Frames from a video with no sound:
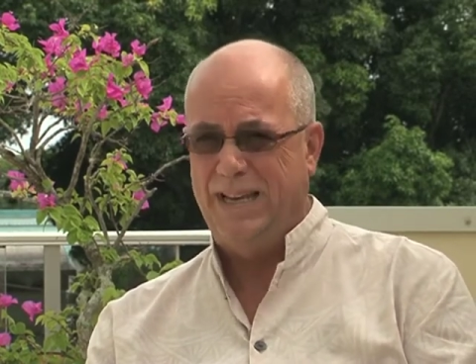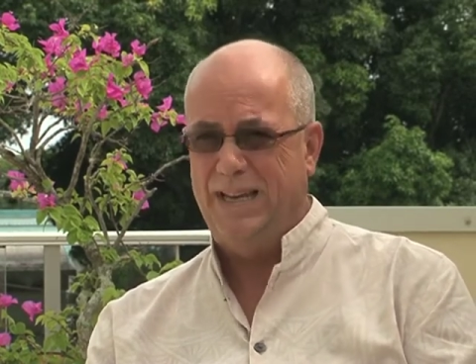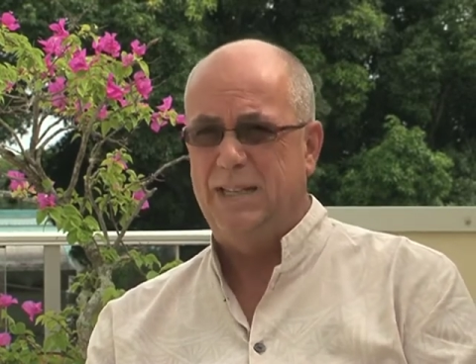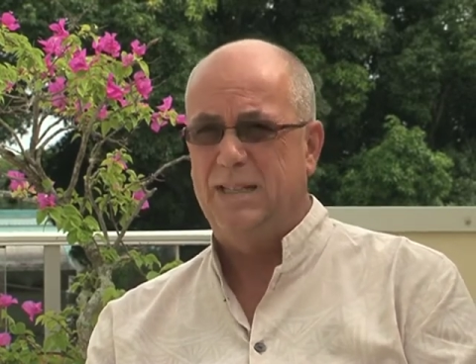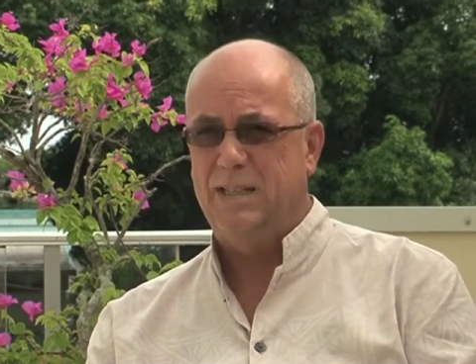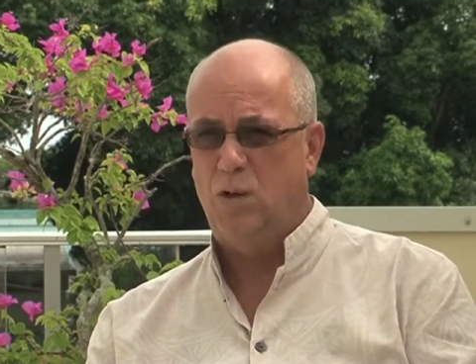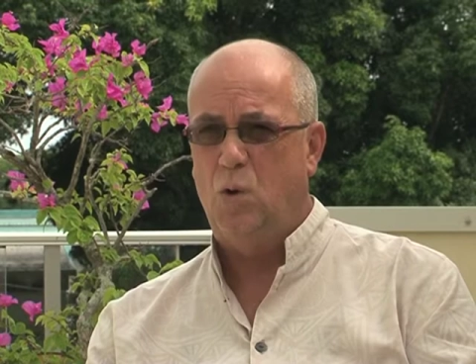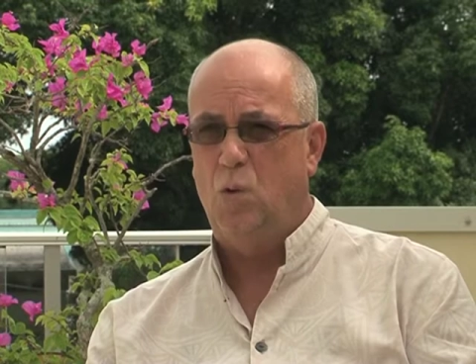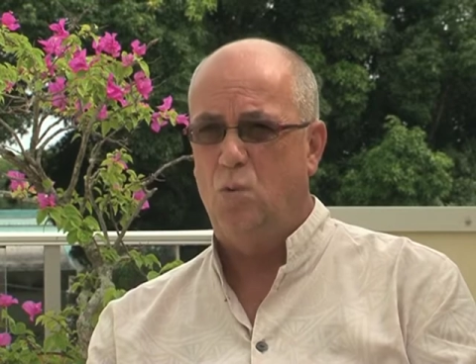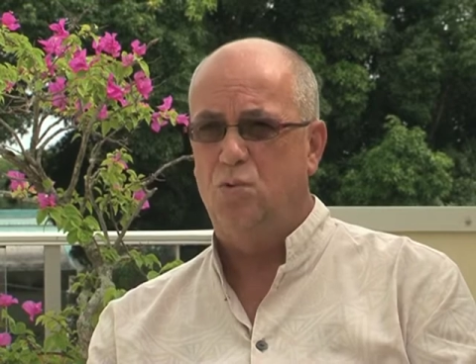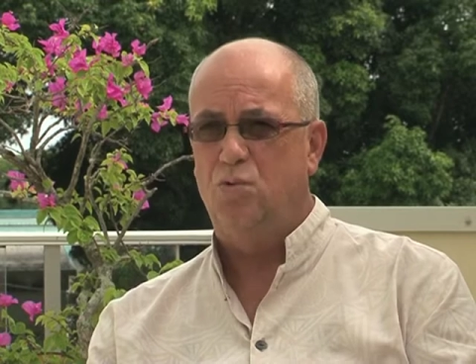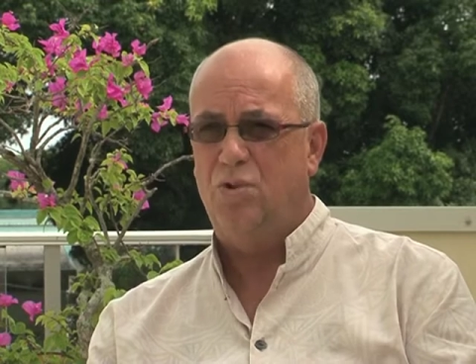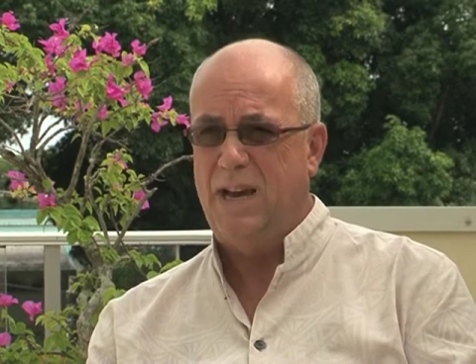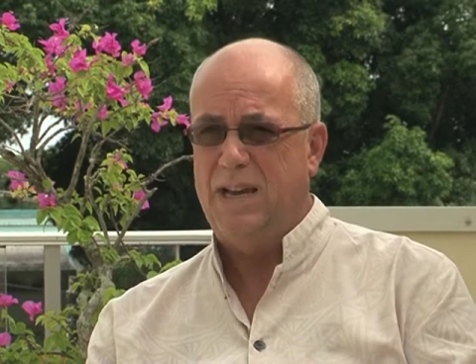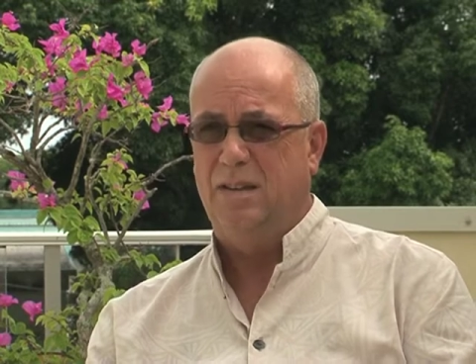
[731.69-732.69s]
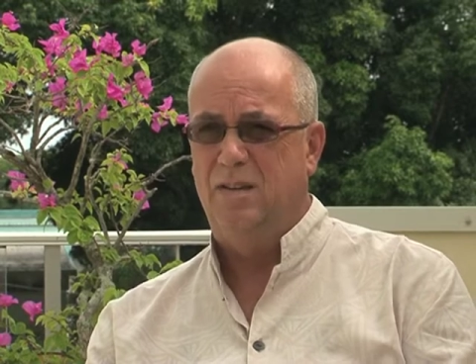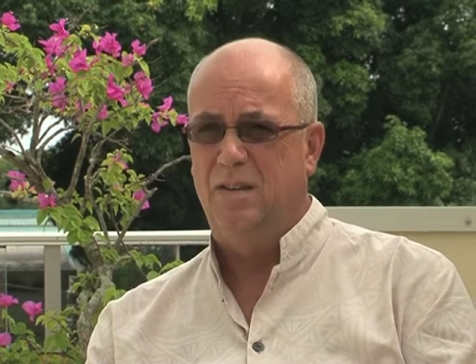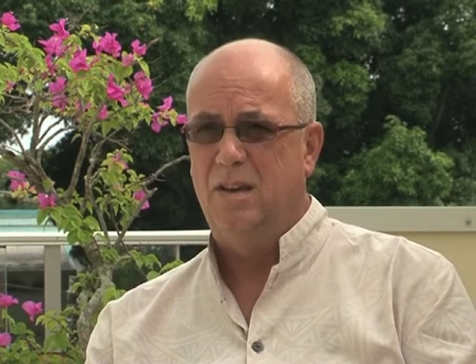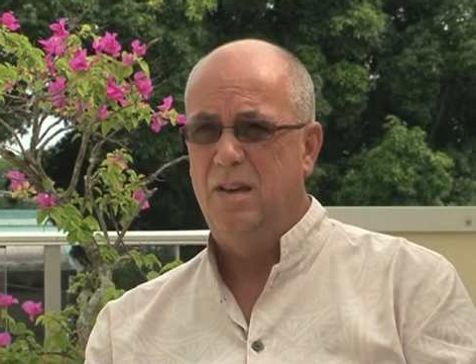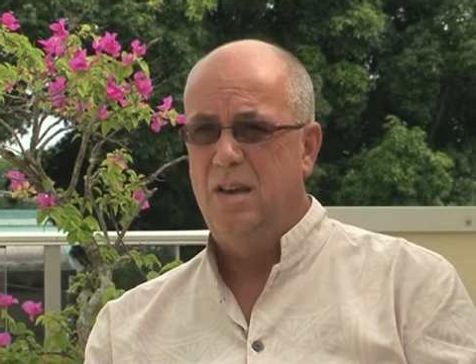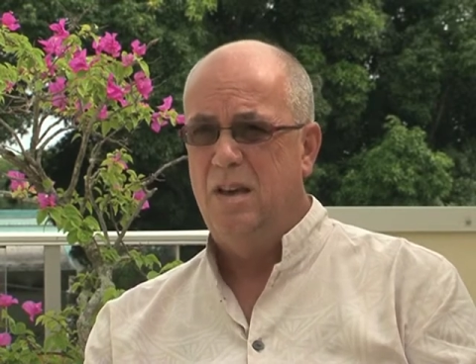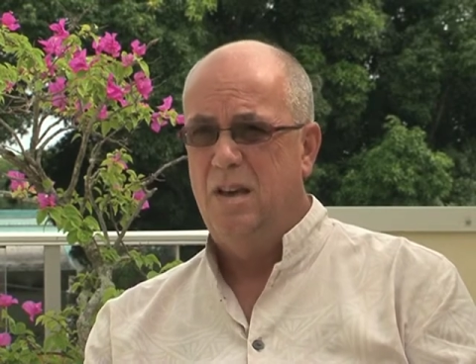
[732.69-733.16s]
in its own right.
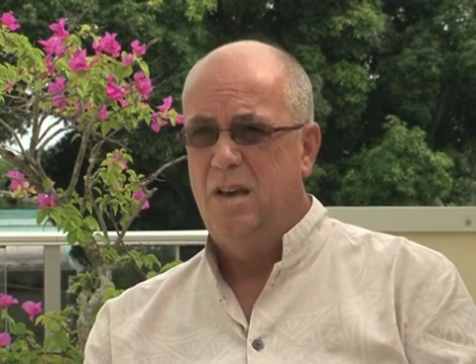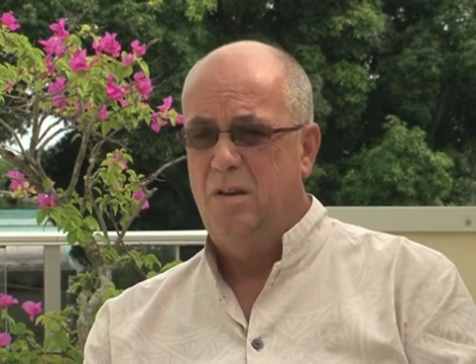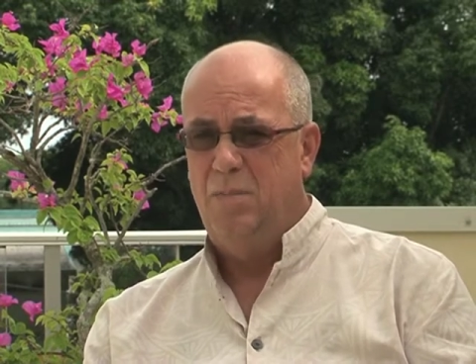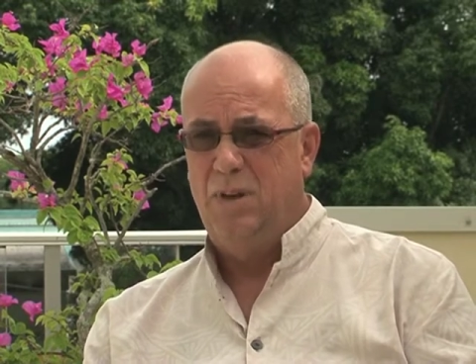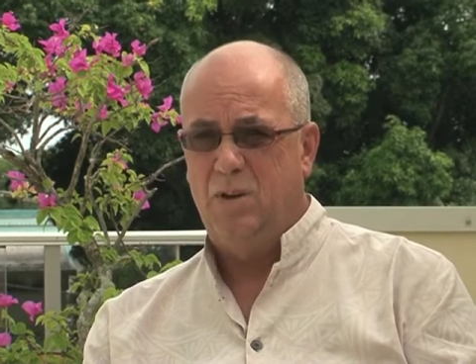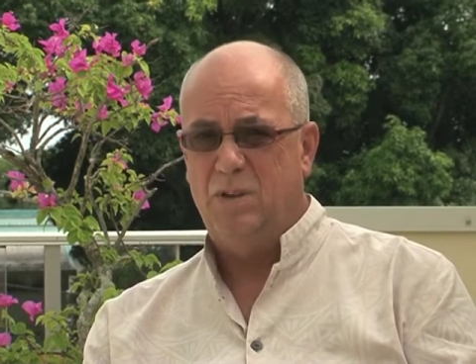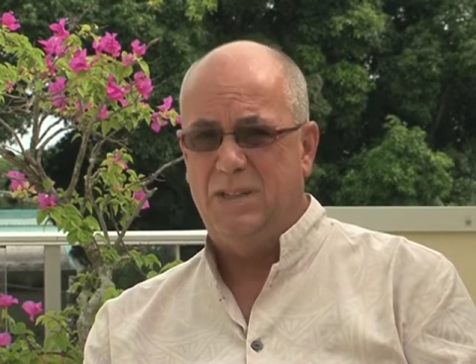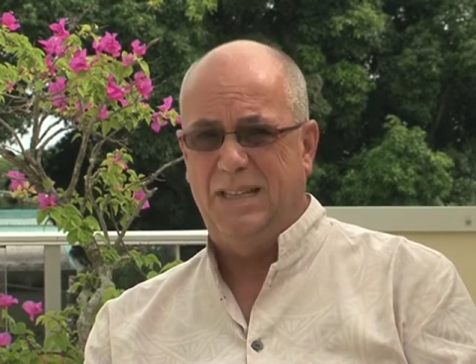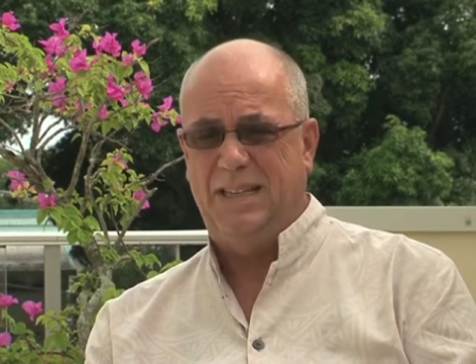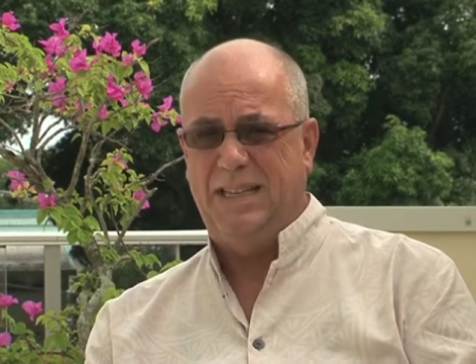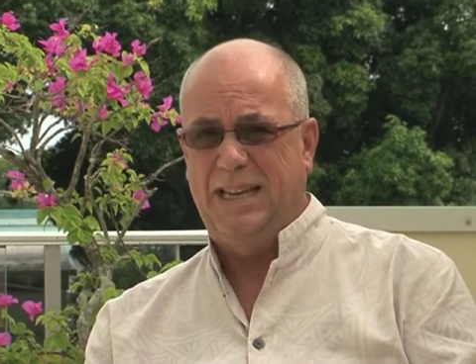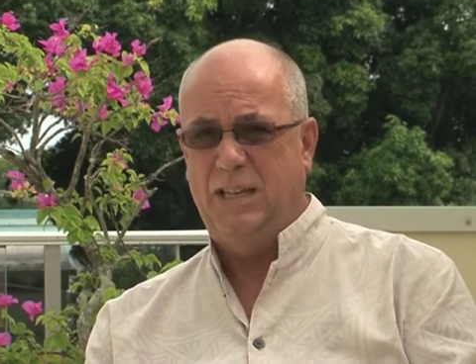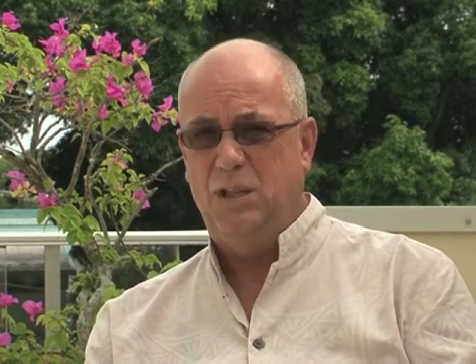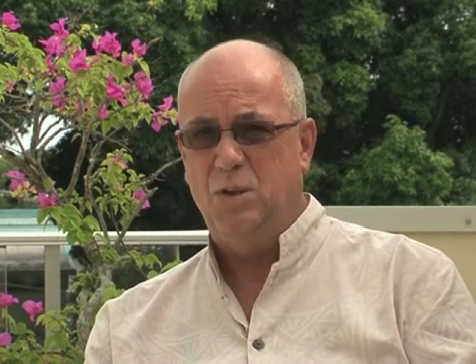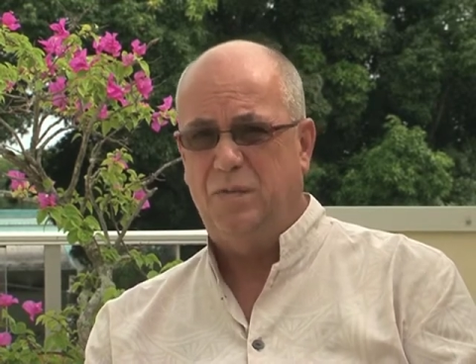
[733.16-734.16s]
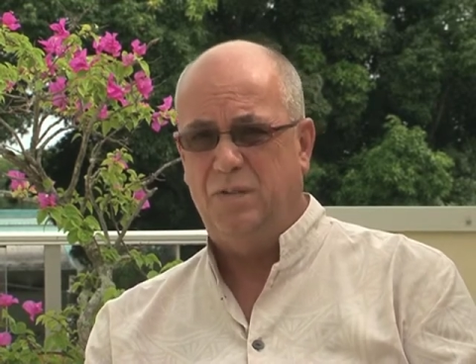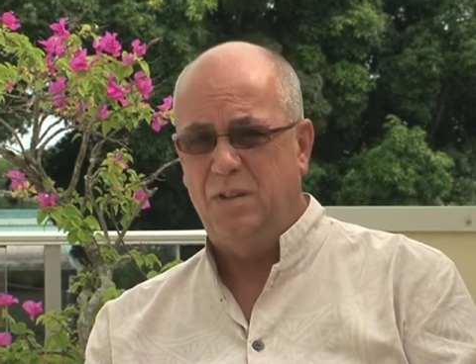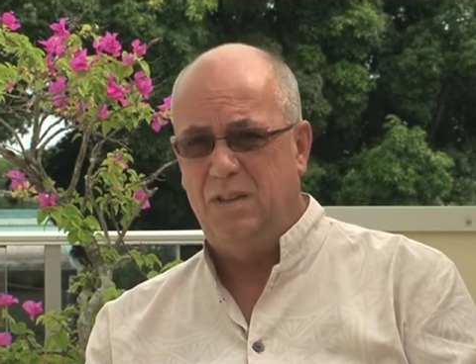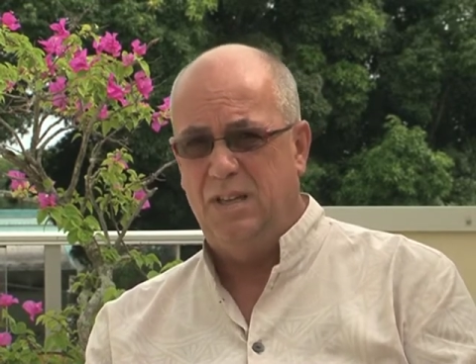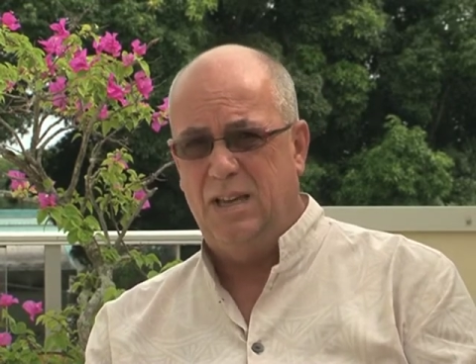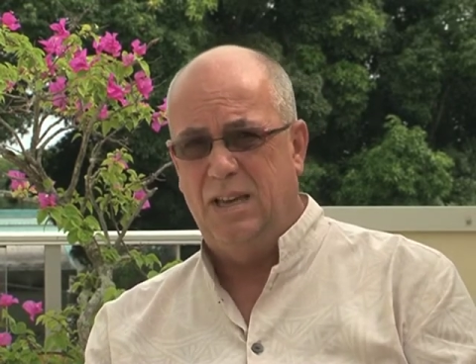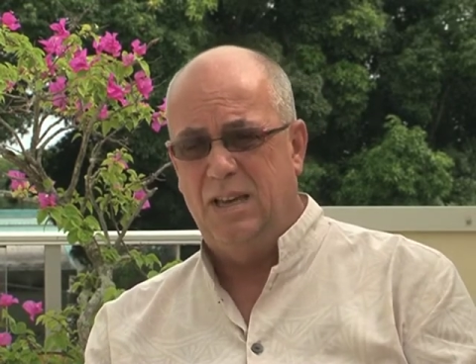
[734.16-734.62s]
Because at the end of the
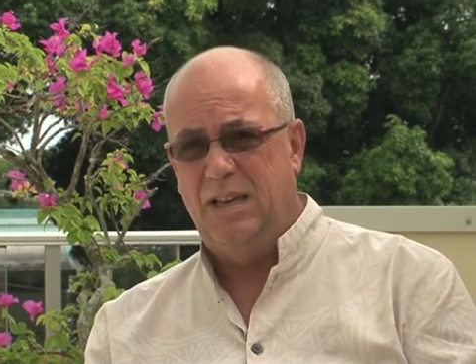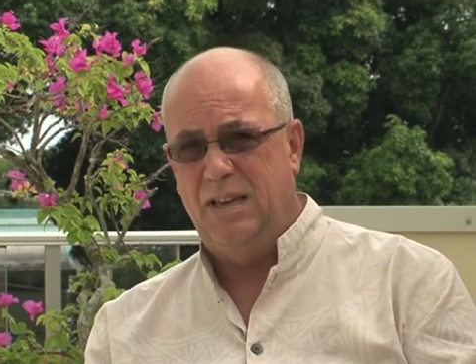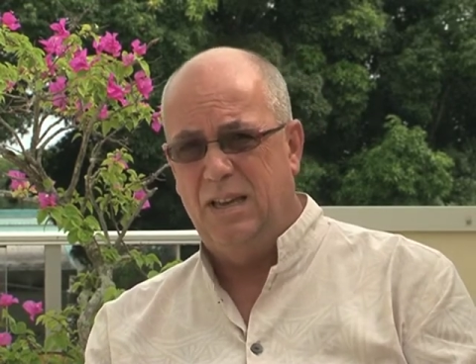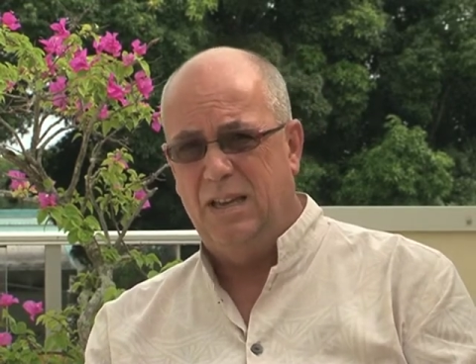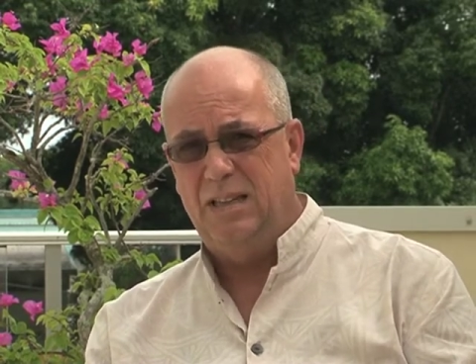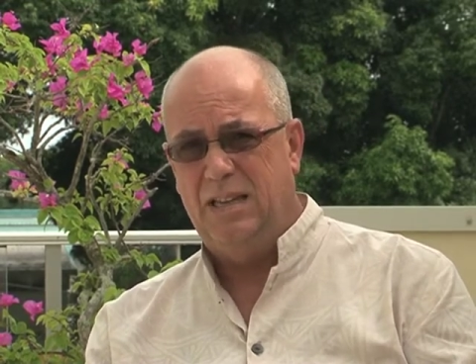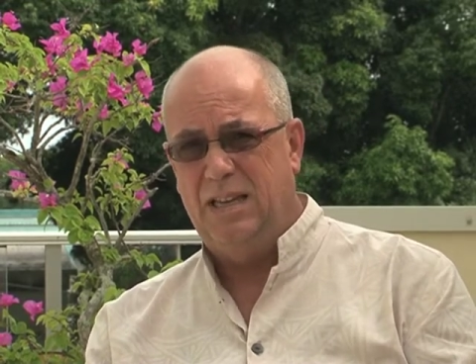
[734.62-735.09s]
day,